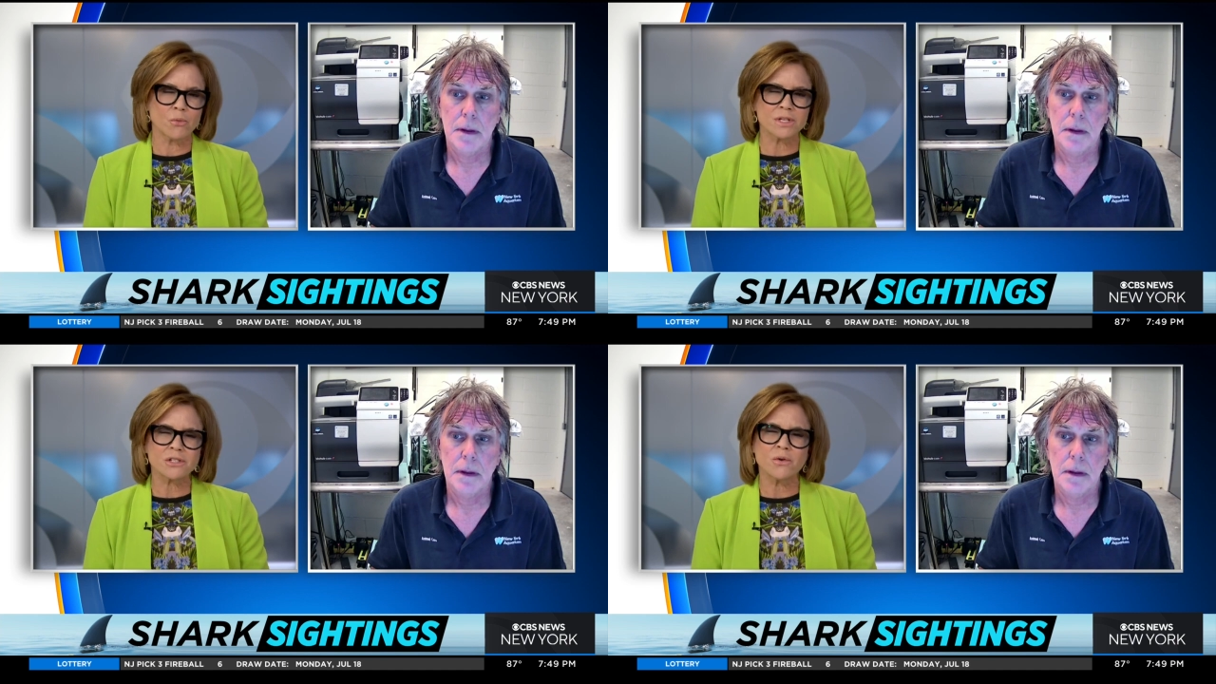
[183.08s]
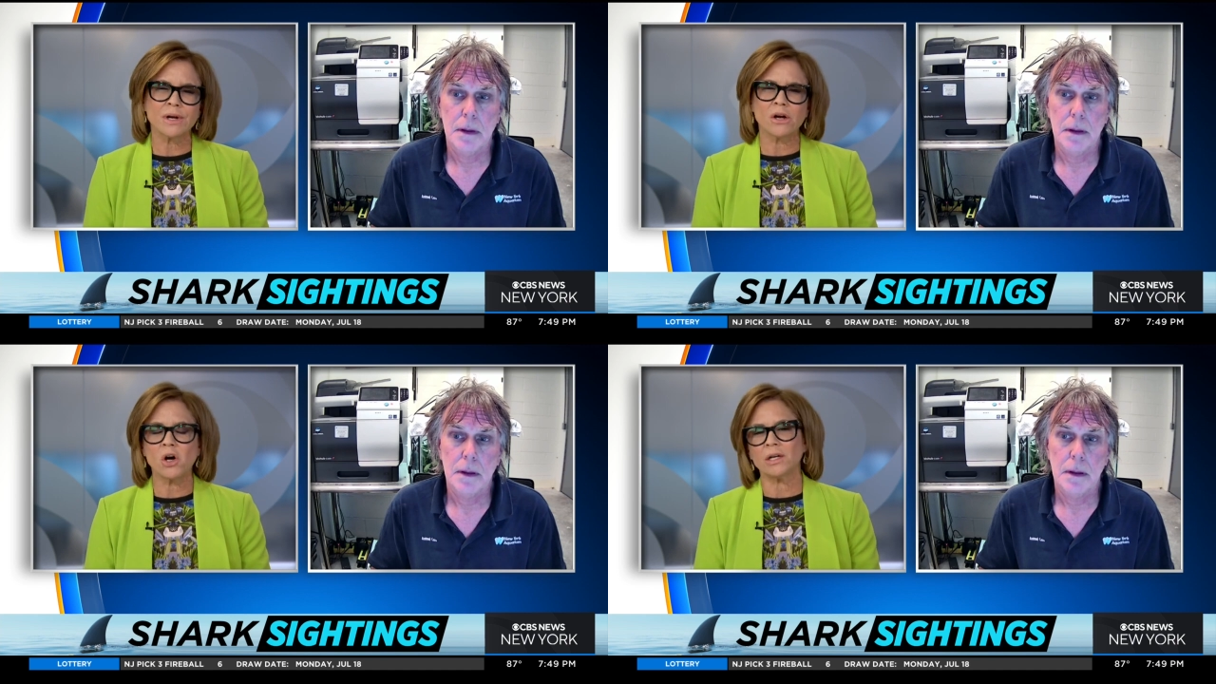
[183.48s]
Speaker 1: What's
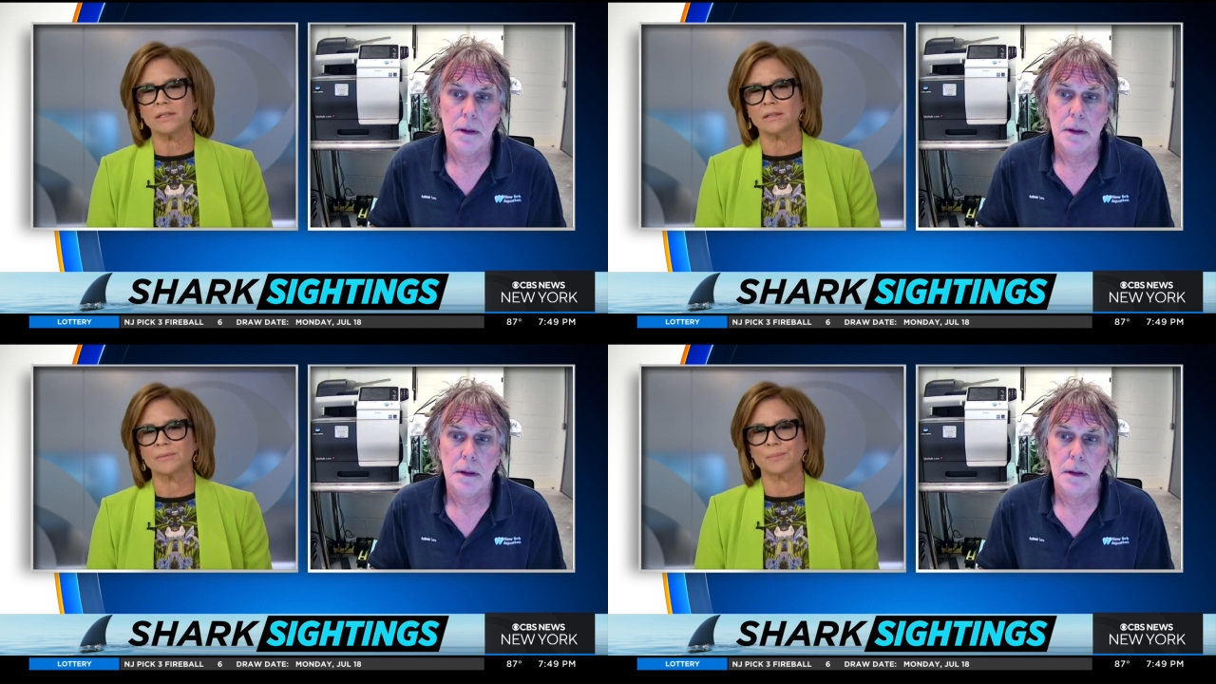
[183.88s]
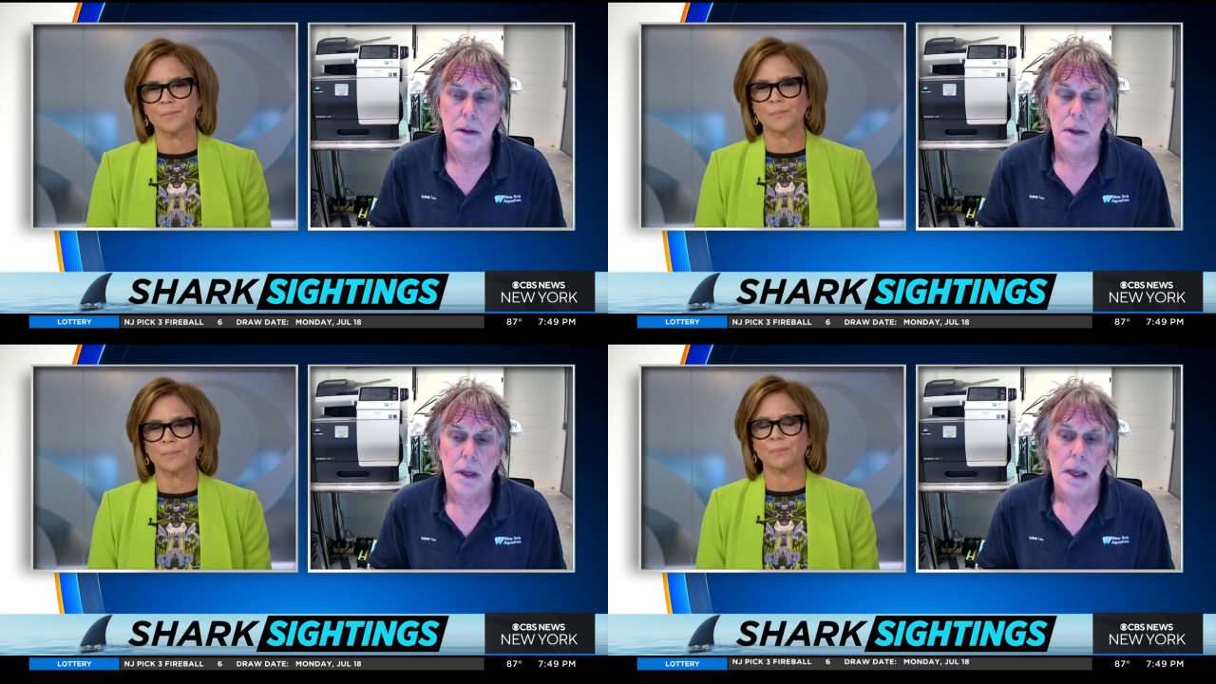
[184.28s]
going on?
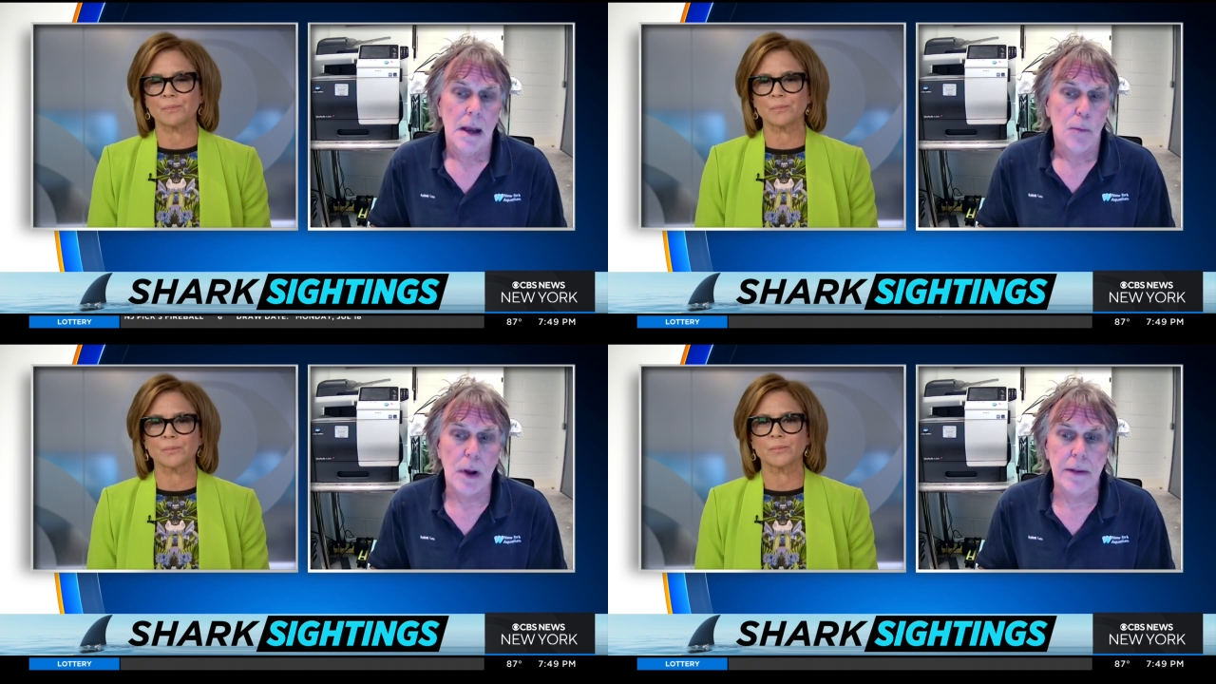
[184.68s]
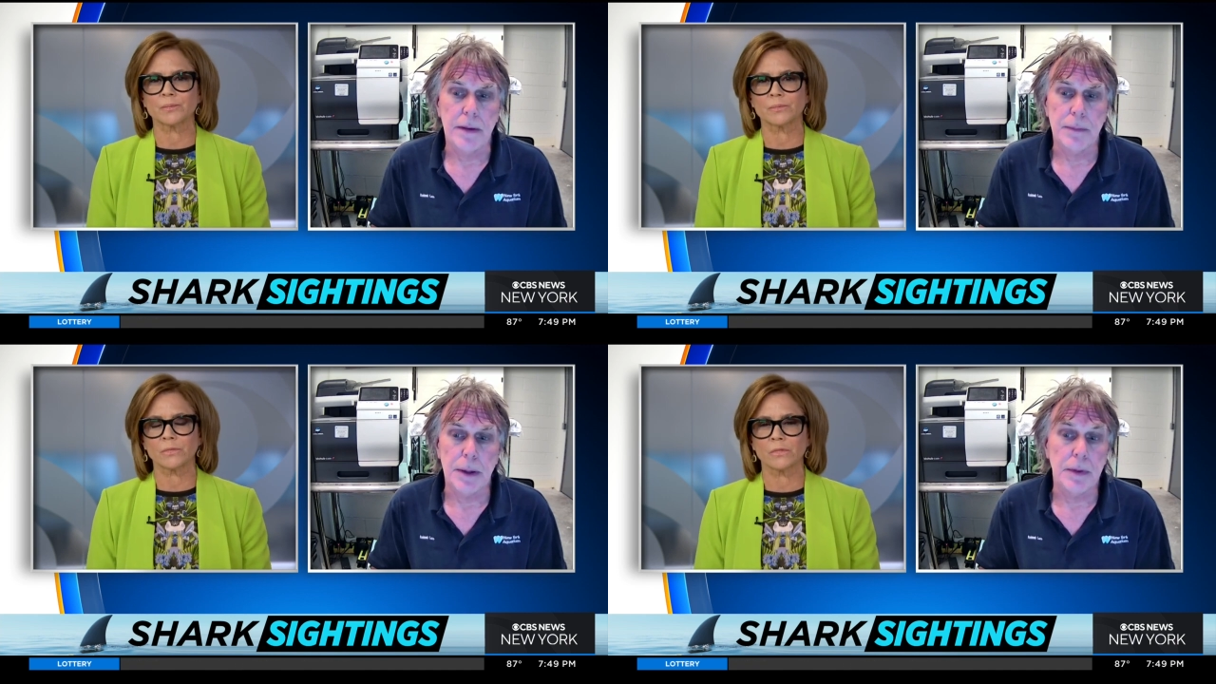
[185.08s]

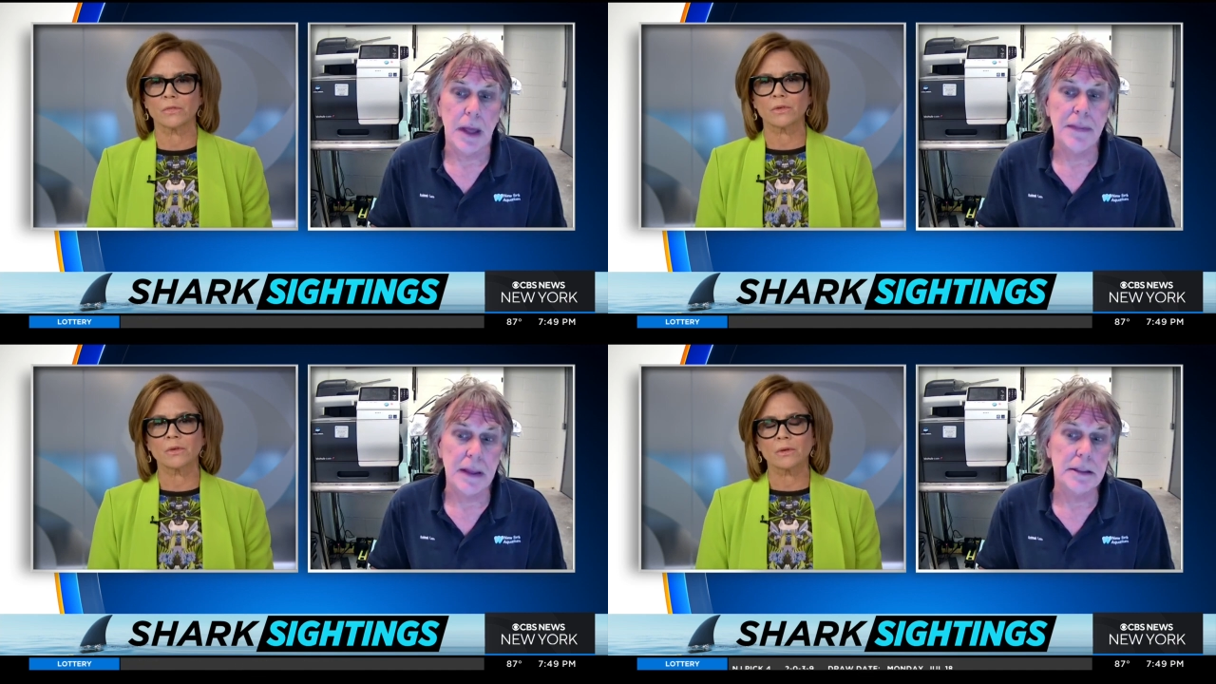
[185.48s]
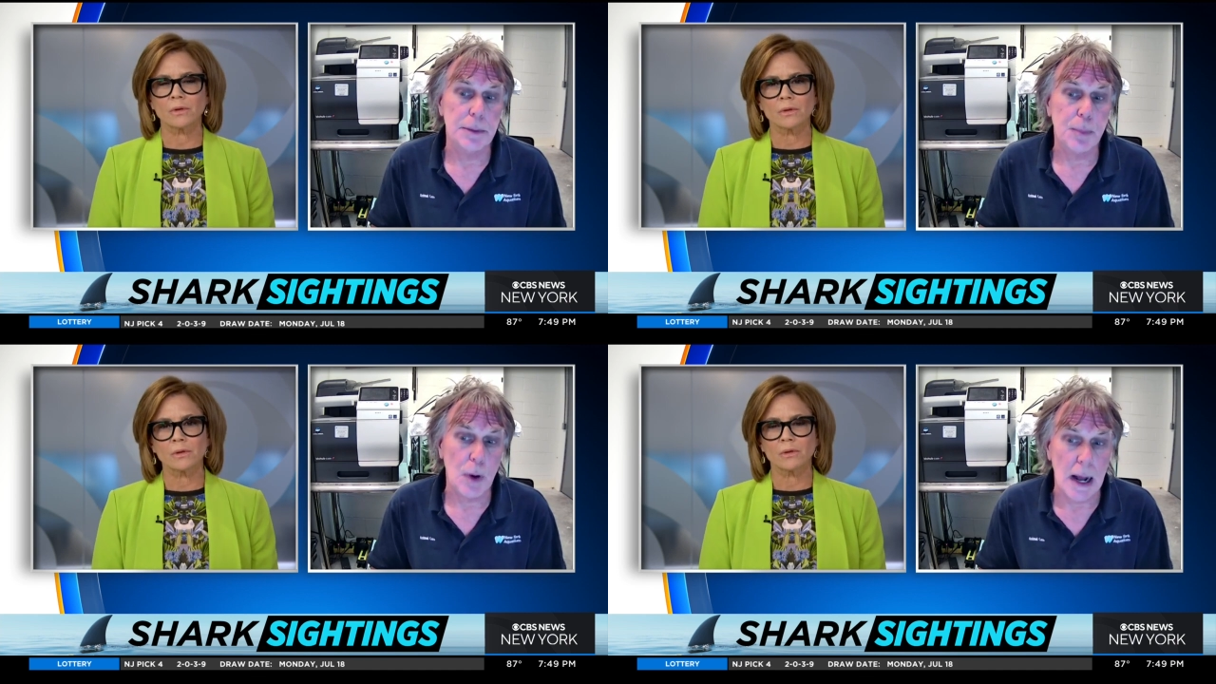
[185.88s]
Speaker 2: Well, the, I
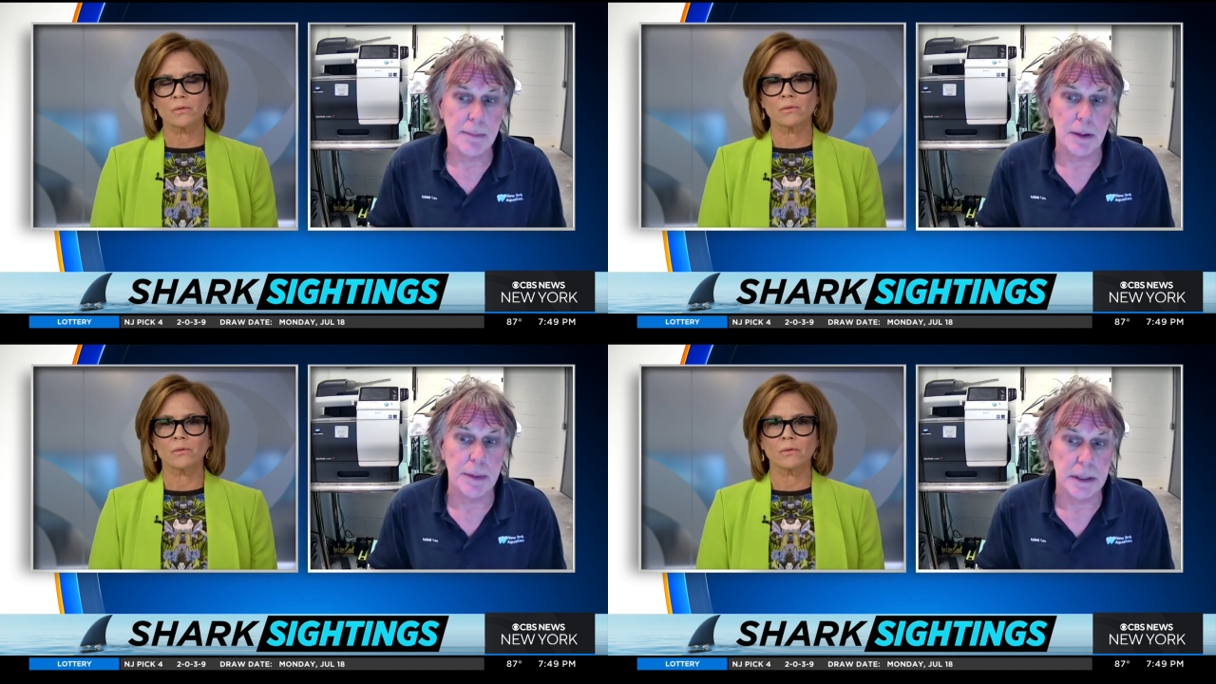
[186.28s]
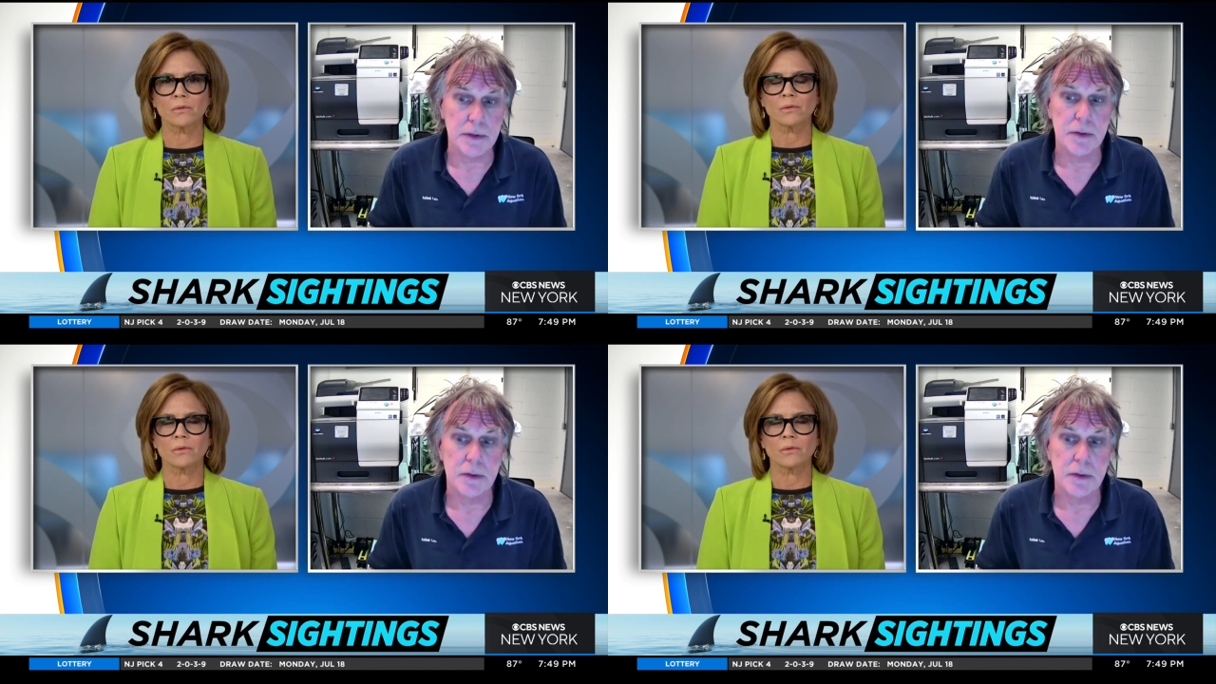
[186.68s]
think the problem